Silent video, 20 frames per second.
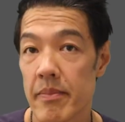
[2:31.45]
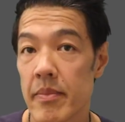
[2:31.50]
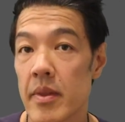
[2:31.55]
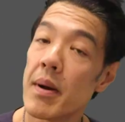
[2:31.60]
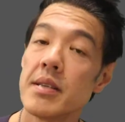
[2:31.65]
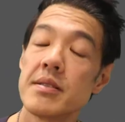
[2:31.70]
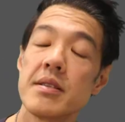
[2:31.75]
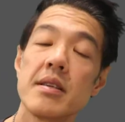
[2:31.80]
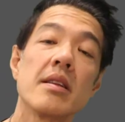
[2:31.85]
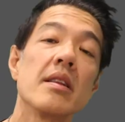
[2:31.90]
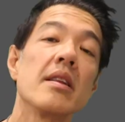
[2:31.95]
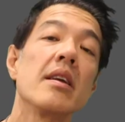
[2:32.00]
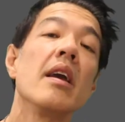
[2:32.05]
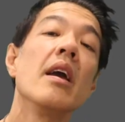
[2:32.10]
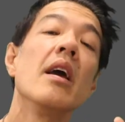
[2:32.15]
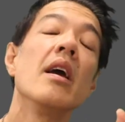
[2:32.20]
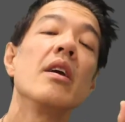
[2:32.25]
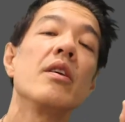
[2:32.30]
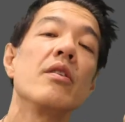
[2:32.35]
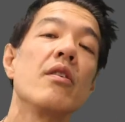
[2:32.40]

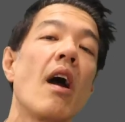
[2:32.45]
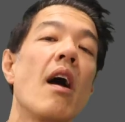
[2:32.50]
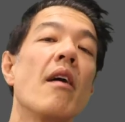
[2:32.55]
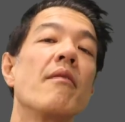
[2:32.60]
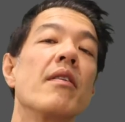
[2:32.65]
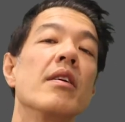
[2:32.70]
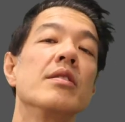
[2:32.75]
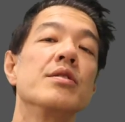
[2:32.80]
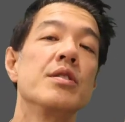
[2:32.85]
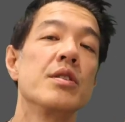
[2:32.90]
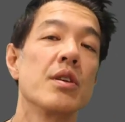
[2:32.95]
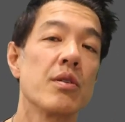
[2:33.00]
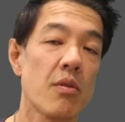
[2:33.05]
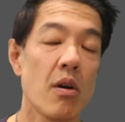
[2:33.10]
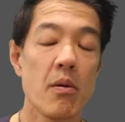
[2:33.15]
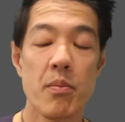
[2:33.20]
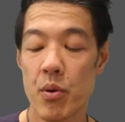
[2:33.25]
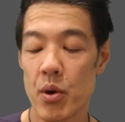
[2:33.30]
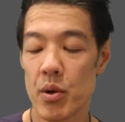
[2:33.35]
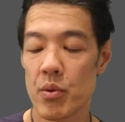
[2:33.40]
Basically, you have a
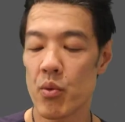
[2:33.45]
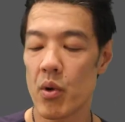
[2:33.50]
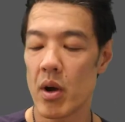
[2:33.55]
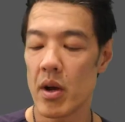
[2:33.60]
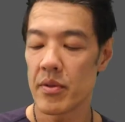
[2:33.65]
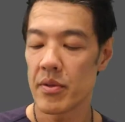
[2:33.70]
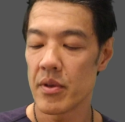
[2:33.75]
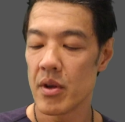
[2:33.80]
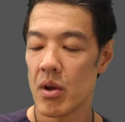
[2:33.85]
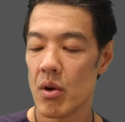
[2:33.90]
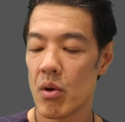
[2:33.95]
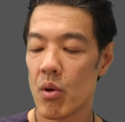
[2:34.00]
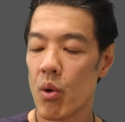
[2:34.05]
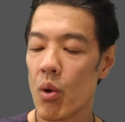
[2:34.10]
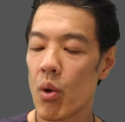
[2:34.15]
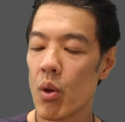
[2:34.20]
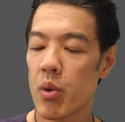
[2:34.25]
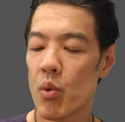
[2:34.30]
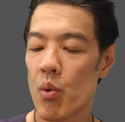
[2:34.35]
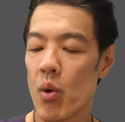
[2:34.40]
0.1
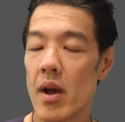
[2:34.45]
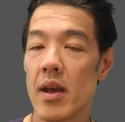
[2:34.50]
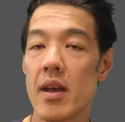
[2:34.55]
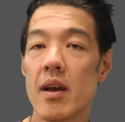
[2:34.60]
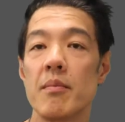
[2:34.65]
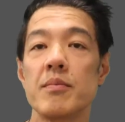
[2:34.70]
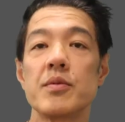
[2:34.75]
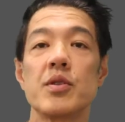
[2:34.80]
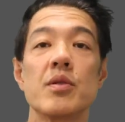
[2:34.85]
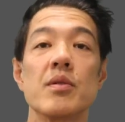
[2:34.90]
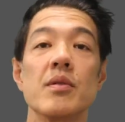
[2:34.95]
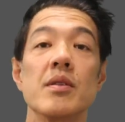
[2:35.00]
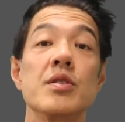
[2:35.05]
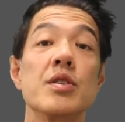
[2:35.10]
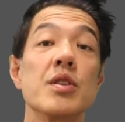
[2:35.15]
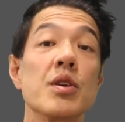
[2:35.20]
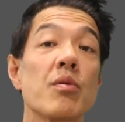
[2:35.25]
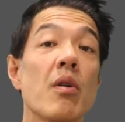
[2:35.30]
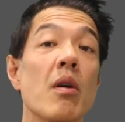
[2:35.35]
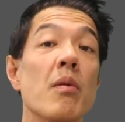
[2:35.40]
all the way up to a
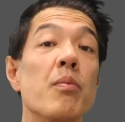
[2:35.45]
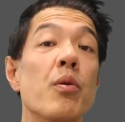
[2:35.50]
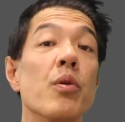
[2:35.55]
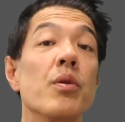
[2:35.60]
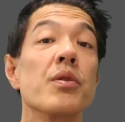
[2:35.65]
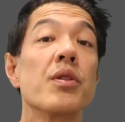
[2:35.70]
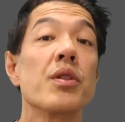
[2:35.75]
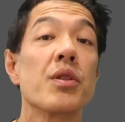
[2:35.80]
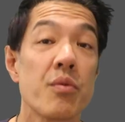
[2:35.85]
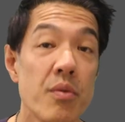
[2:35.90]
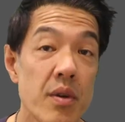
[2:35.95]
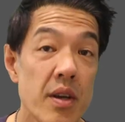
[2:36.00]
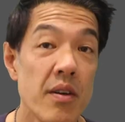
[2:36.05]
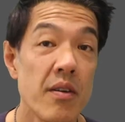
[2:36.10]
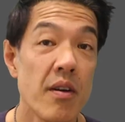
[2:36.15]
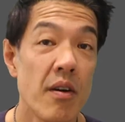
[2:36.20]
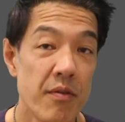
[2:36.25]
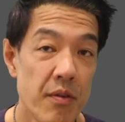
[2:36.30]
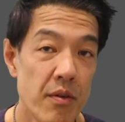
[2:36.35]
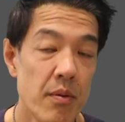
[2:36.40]

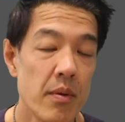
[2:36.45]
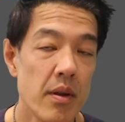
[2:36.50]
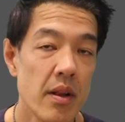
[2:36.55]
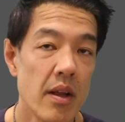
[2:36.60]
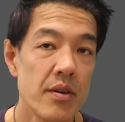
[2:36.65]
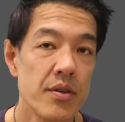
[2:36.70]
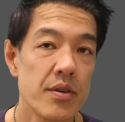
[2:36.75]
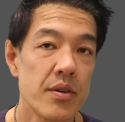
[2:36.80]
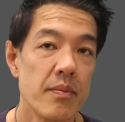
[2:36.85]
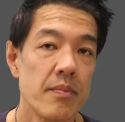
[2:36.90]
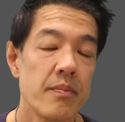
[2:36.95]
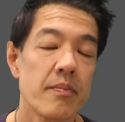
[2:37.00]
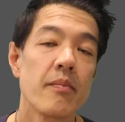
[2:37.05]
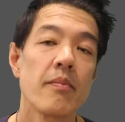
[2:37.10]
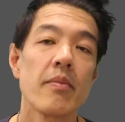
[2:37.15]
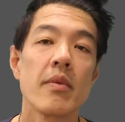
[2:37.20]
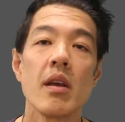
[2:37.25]
0.3 formulation.